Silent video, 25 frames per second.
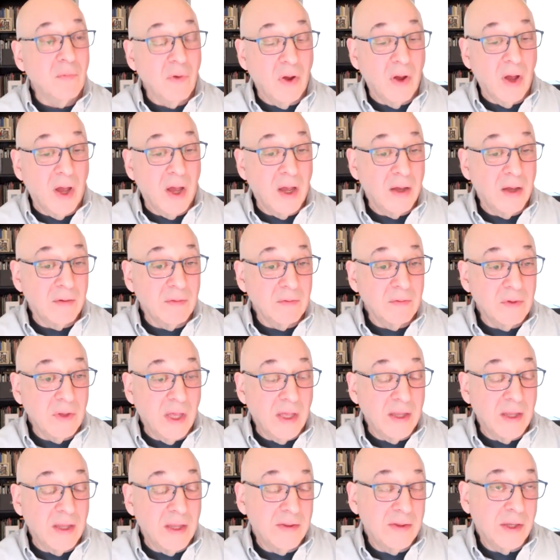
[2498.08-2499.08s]
uh,
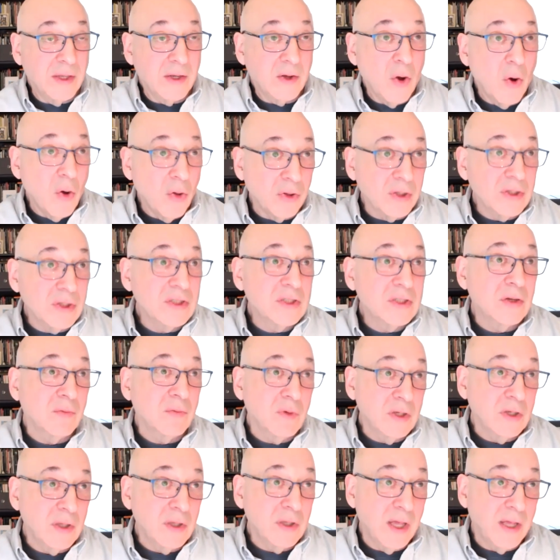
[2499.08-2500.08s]
and the goal is to
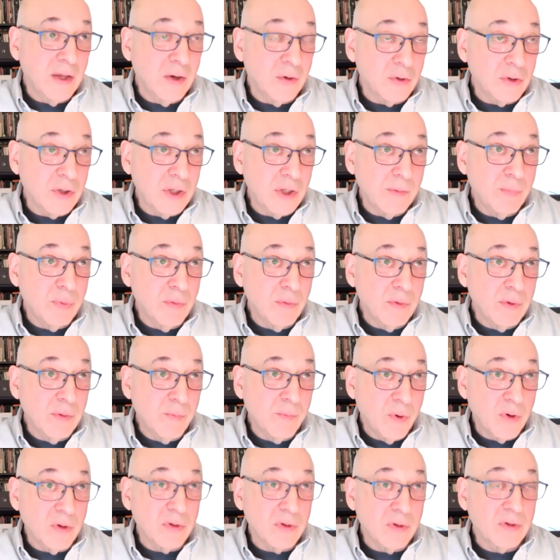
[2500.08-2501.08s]
reach eh, or the,
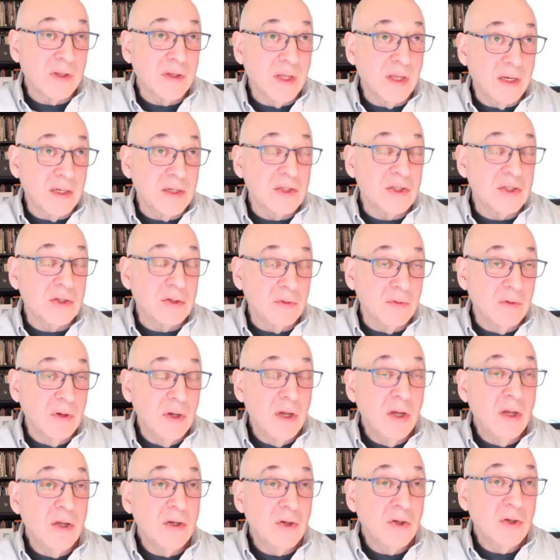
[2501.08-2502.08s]
important thing then is to
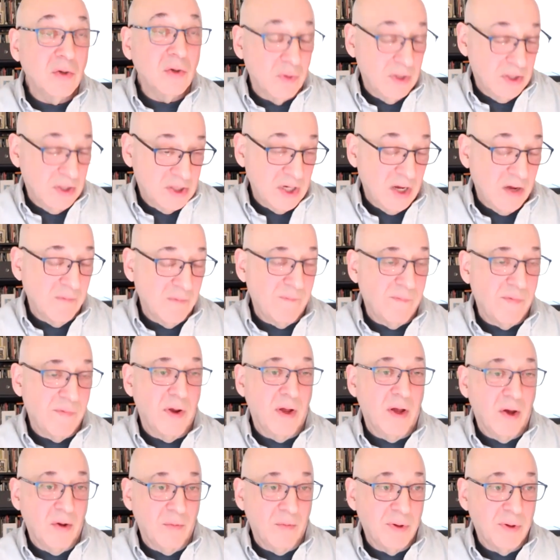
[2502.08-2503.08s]
to reach out for
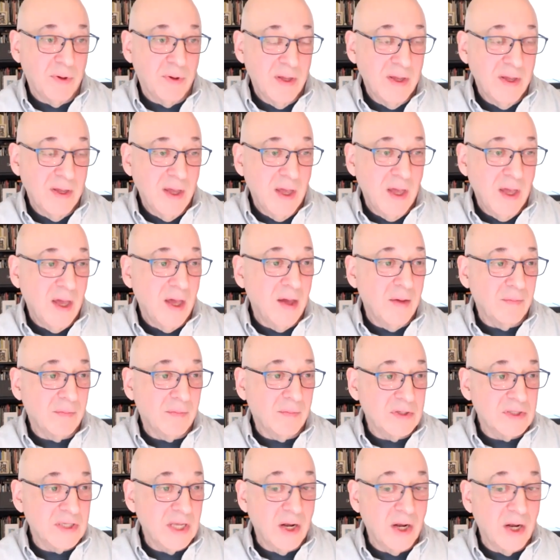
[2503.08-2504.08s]
help
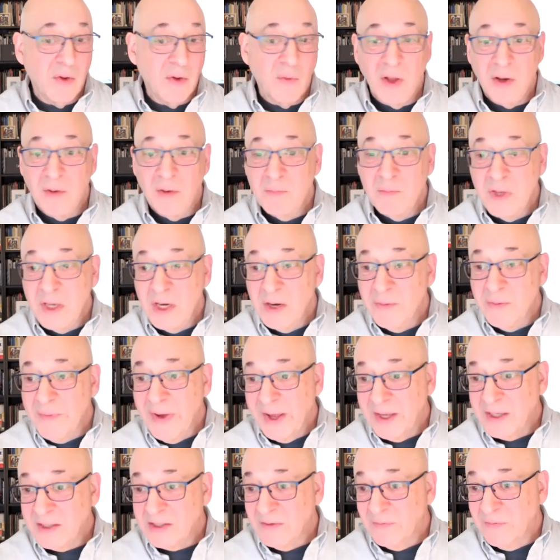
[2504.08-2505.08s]
because um, i don't want to
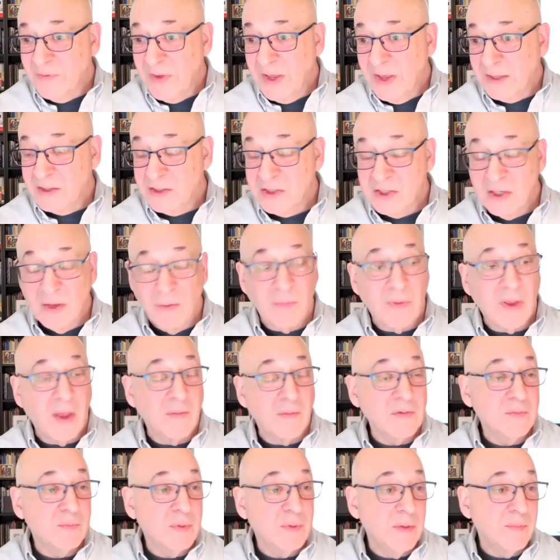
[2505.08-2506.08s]
minimize the fact that
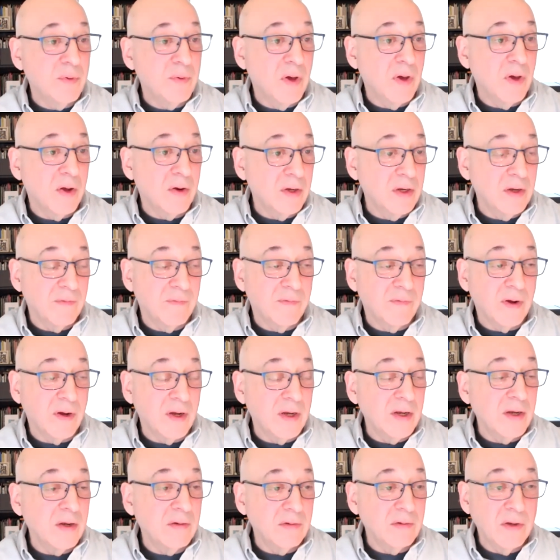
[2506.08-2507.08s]
sometimes people are in a
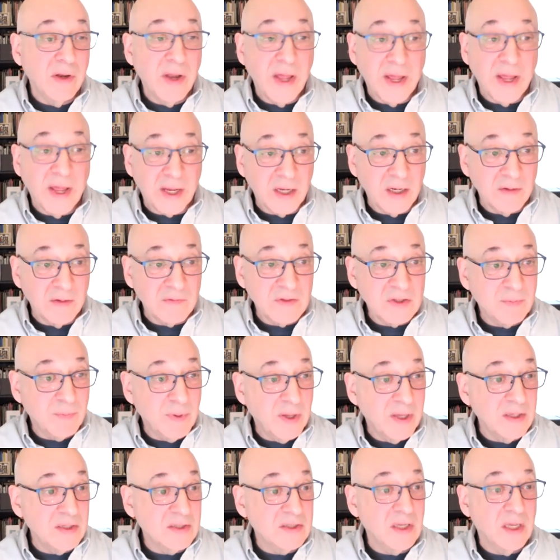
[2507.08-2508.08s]
very negative
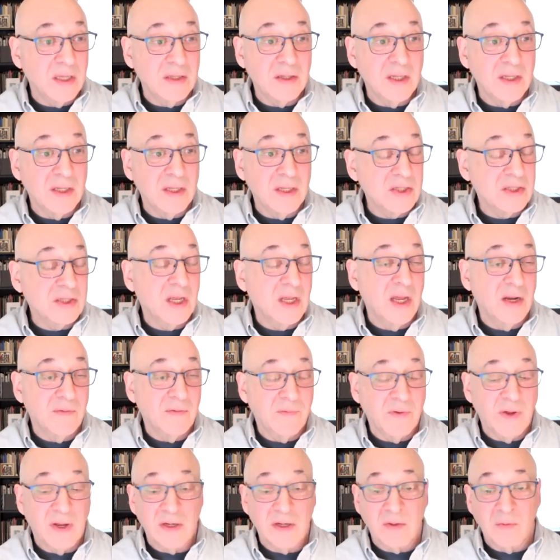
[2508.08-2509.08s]
space and they just can't
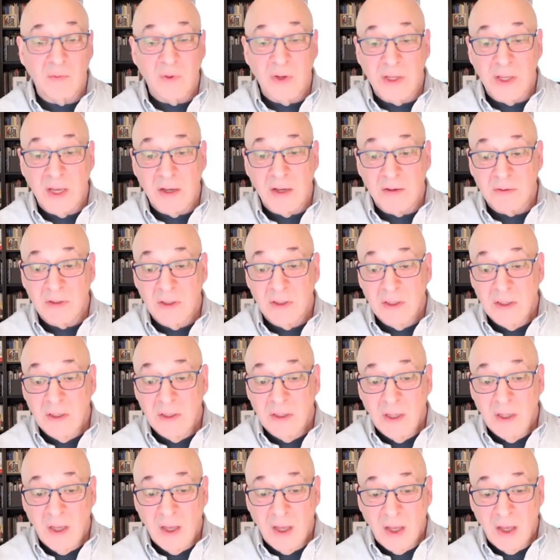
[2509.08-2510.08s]
find a way out
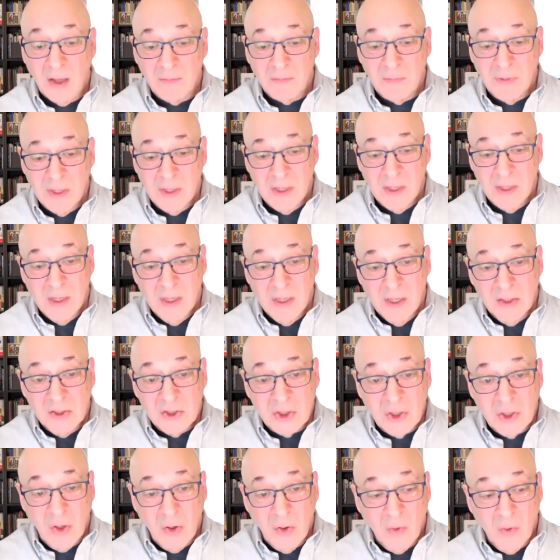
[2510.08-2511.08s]
um,
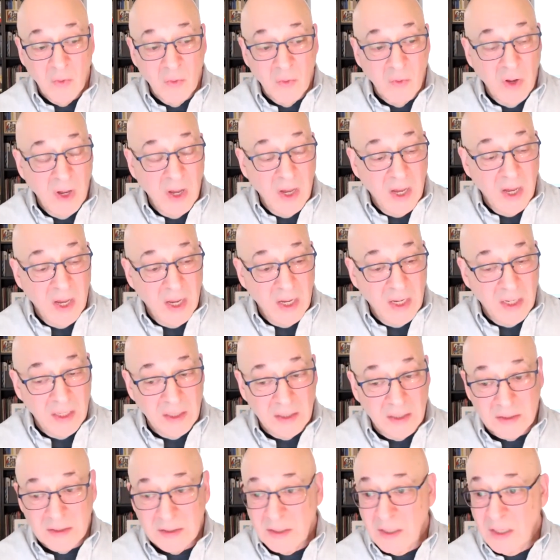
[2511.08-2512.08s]
so yeah, but, uh,
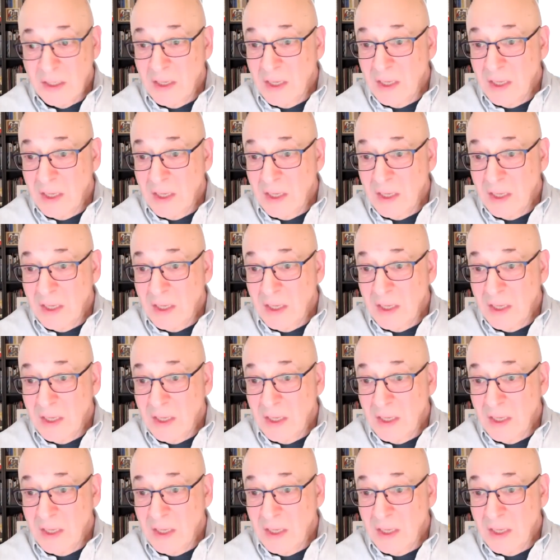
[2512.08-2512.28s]
so